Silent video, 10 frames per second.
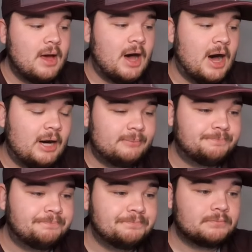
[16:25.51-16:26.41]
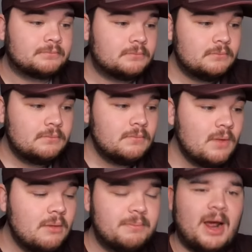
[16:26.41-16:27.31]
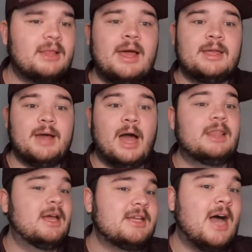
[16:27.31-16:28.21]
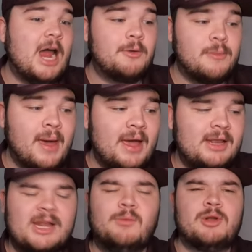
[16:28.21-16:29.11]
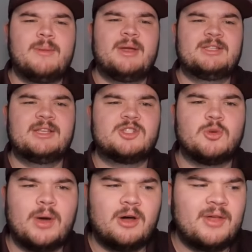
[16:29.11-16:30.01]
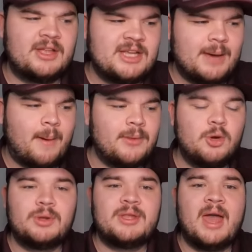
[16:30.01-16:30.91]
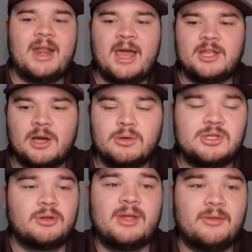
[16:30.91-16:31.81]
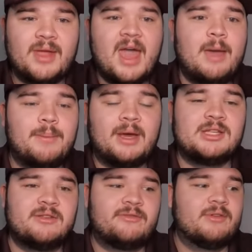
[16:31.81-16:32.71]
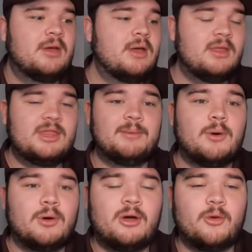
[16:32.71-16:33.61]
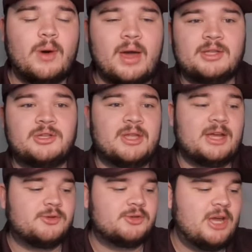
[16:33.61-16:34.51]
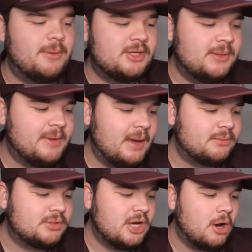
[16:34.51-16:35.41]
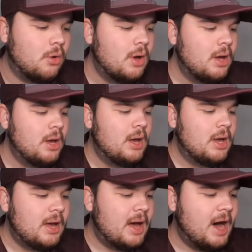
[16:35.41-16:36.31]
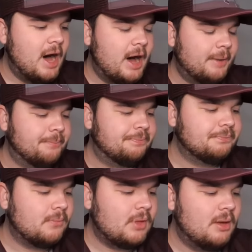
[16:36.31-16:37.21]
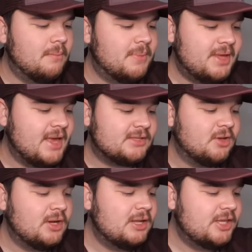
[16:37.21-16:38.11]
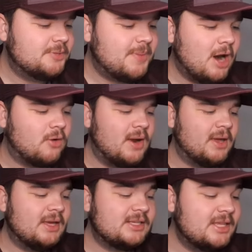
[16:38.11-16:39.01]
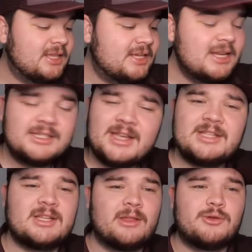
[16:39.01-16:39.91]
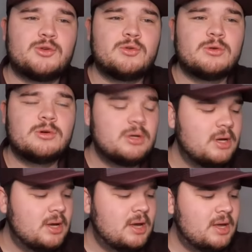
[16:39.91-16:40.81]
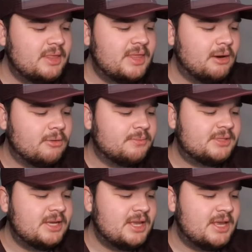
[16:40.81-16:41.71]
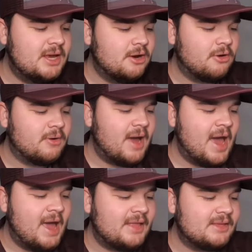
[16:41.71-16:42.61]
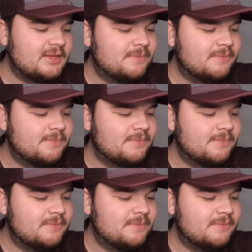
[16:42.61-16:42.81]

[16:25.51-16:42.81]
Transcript: But I like the hire we made, and it wouldn't have made sense to wait all that time. I mean, you wouldn't have had a head coach till the other day because of them going all the way to the national championship game. So, but yes, looking at these power rankings, and then Tennessee is another school. They're sitting here at